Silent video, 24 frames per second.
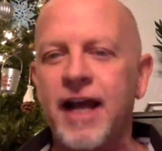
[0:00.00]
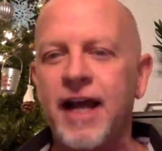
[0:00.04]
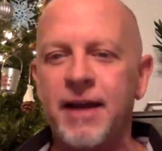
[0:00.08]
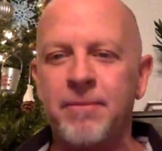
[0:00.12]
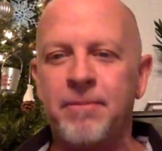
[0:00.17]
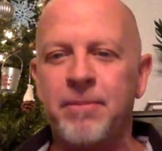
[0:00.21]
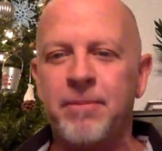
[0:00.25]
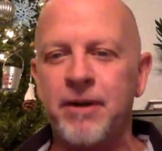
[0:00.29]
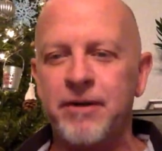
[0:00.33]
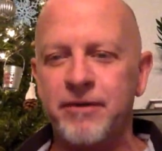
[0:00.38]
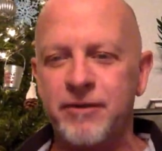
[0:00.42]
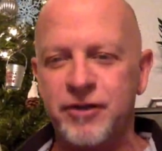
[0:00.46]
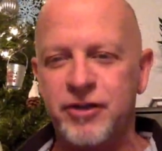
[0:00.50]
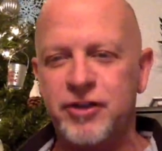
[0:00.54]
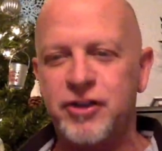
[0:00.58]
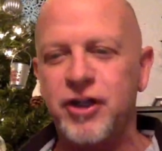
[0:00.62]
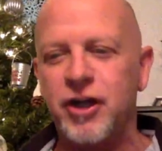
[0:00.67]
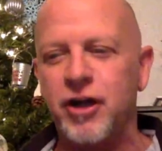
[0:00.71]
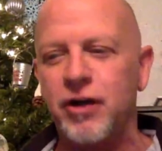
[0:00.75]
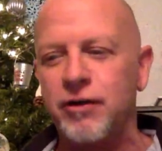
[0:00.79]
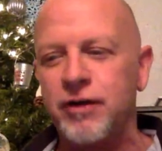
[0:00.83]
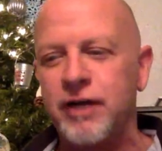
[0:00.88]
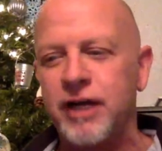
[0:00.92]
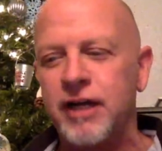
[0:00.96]
And Burton's
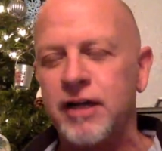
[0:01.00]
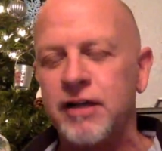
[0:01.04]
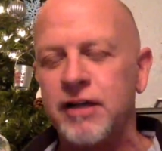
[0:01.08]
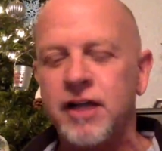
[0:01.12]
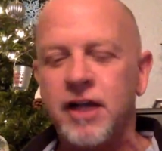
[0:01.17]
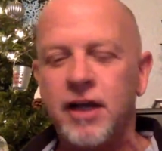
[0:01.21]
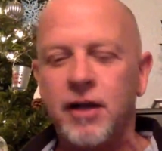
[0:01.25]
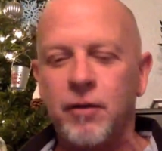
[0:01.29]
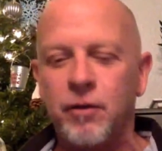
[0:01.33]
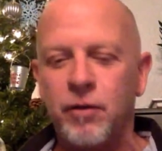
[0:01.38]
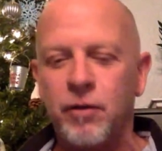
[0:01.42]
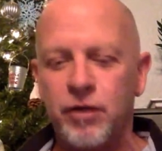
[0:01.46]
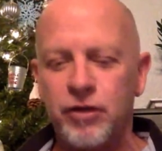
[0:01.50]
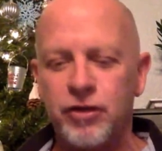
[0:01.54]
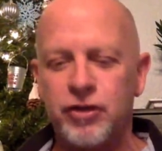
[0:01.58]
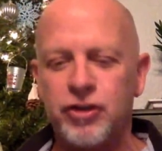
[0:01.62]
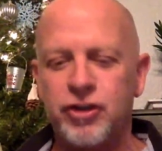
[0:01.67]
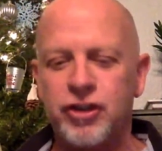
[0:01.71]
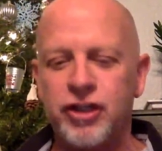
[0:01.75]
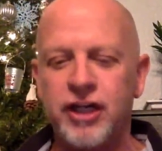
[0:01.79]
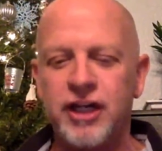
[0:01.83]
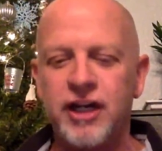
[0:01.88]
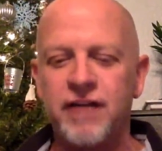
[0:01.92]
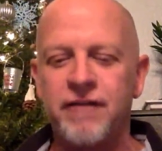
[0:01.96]
joke is, well, is
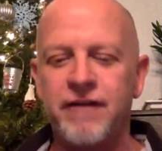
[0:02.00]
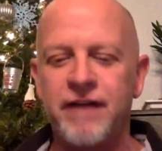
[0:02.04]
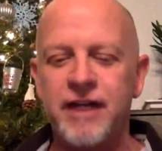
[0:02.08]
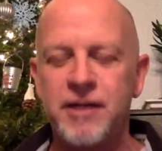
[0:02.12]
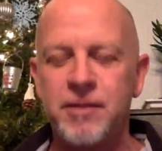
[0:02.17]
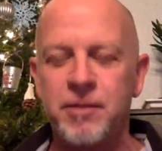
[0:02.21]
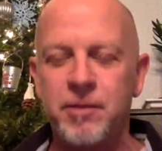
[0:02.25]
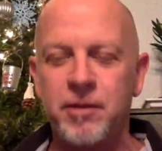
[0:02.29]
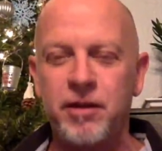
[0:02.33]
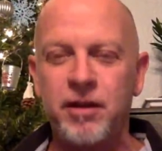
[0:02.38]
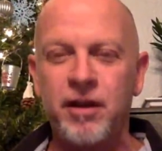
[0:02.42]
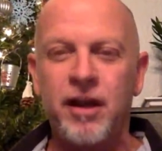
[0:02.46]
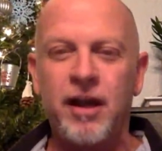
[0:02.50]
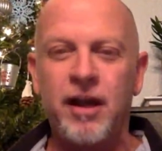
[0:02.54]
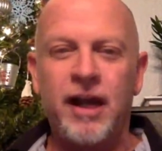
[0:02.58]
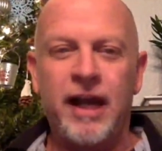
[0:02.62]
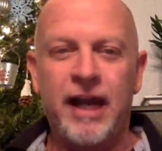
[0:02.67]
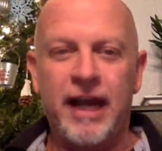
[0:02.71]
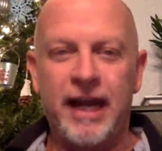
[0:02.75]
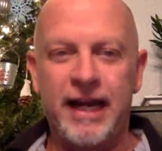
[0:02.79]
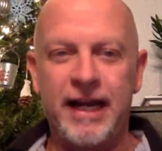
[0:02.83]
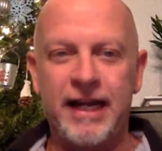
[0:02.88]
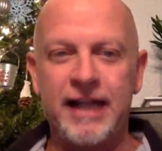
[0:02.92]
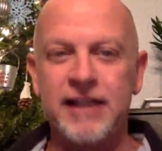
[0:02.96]
chicken a vegetable?
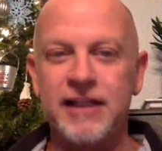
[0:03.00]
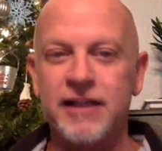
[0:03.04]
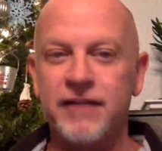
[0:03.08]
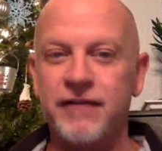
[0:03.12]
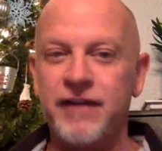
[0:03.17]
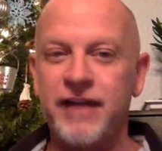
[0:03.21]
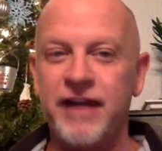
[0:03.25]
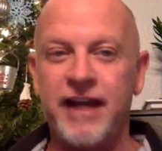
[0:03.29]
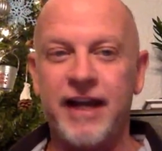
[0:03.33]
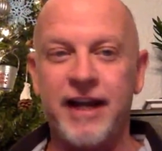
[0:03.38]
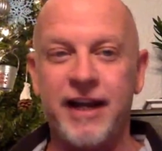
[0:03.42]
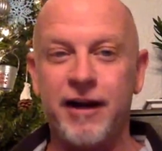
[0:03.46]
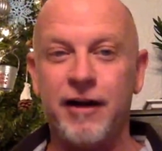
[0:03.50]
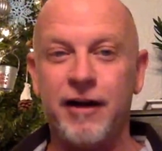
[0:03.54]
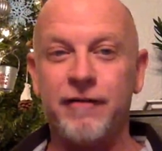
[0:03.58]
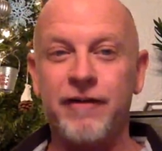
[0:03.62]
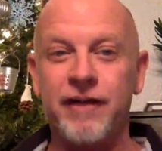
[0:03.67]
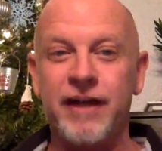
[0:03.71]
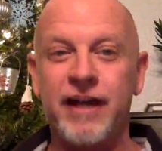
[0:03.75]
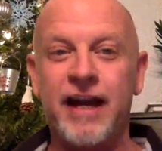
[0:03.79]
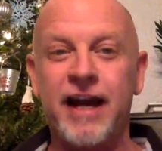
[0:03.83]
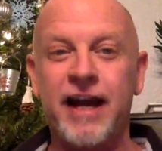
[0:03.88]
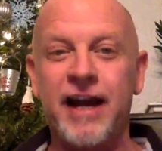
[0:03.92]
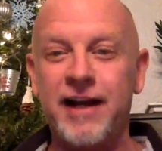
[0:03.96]
It is if you hit it
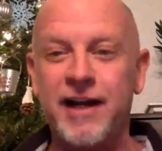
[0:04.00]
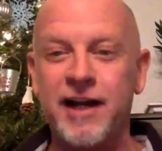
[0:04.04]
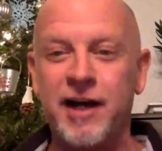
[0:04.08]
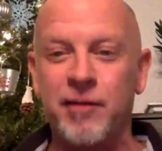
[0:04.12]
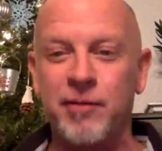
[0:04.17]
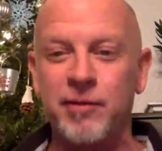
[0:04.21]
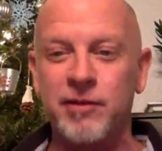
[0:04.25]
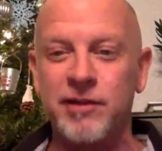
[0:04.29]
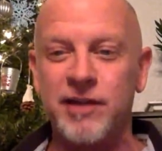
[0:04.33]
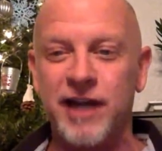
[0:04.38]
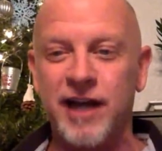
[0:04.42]
over the head a couple